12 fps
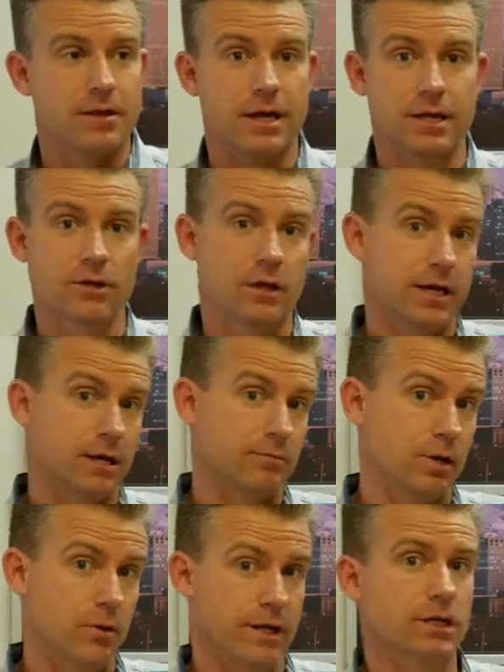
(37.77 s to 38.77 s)
Then you'll end
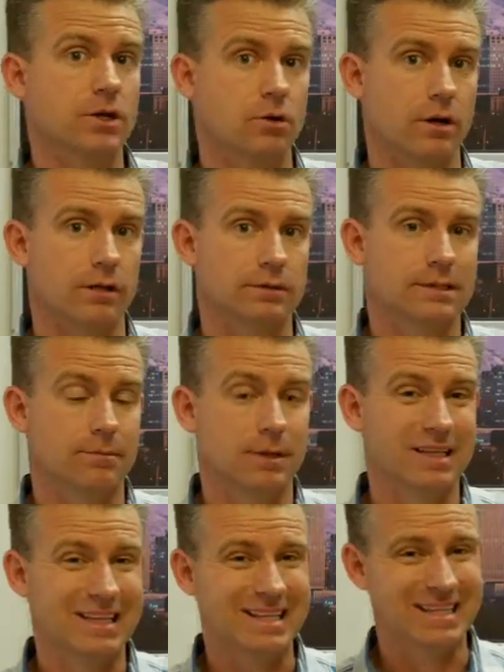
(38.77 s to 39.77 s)
up going to court.
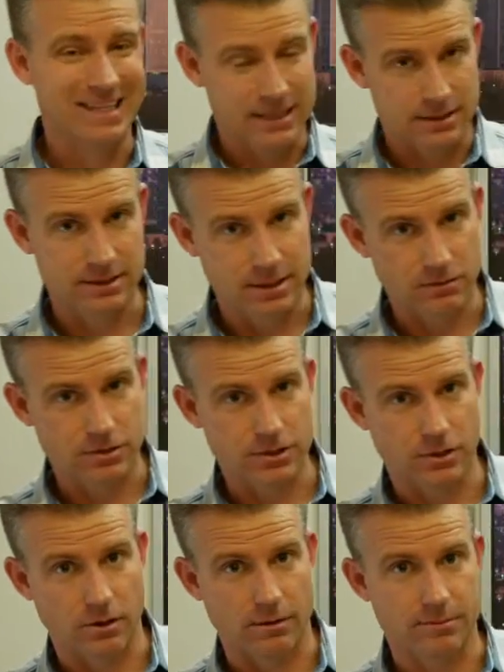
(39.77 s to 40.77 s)
Typically, the tenants don't
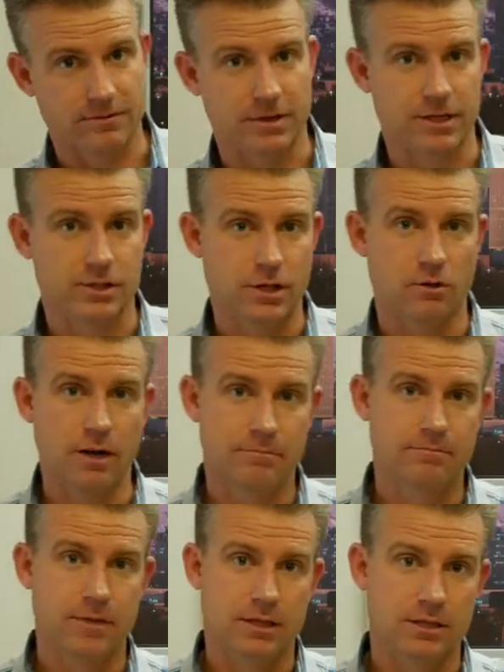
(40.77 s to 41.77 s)
show up. If they show
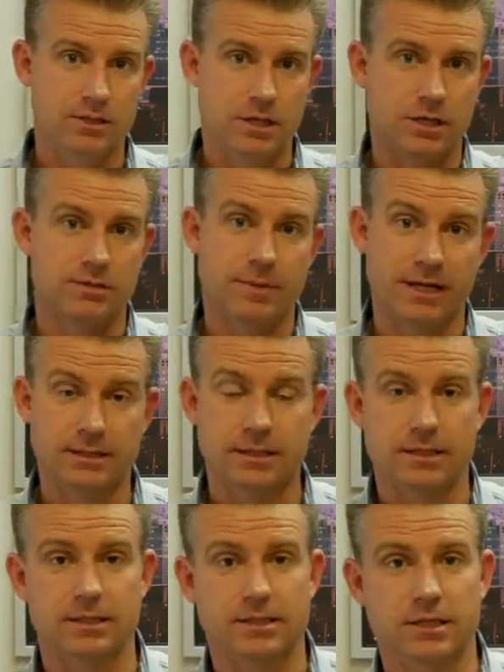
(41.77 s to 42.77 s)
up, then the judge makes
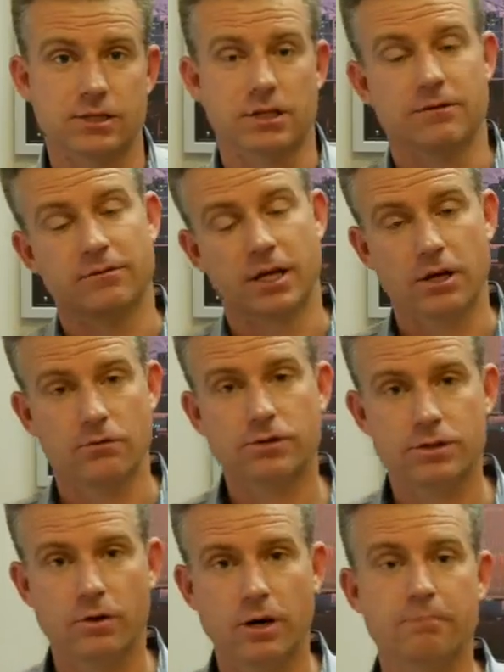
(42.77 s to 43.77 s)
the decision. If they
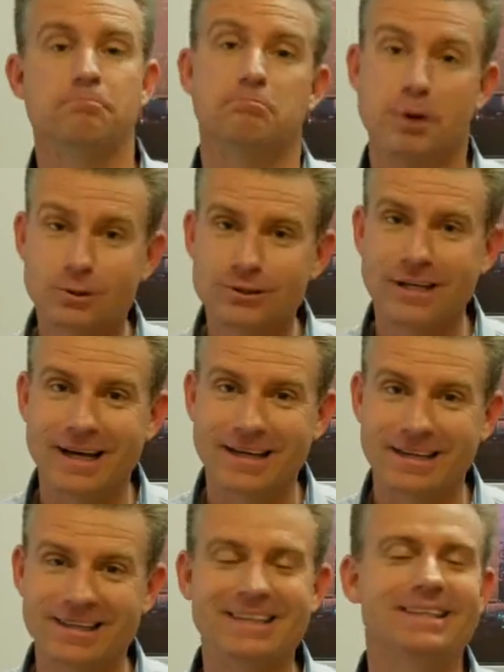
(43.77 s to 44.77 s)
don't show up, most
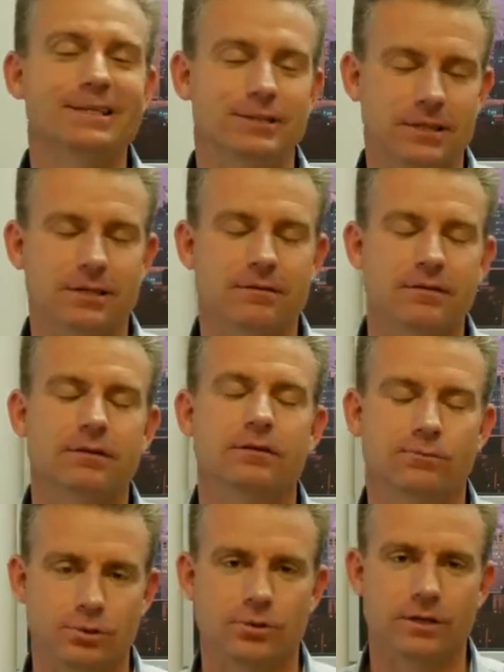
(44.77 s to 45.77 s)
likely he's going to
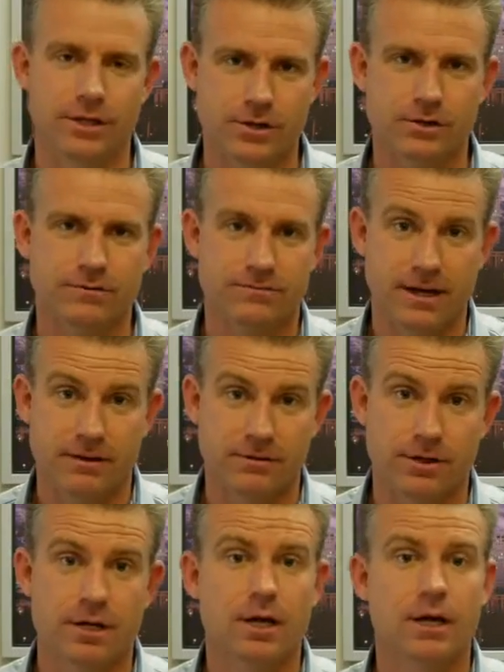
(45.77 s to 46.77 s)
rule in your
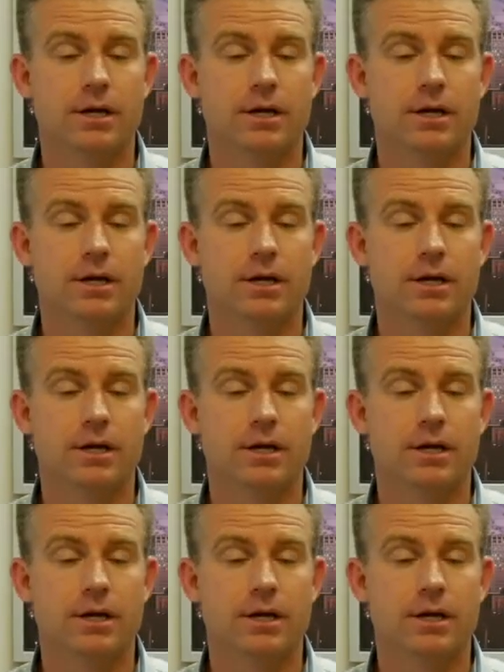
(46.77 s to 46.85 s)
favor.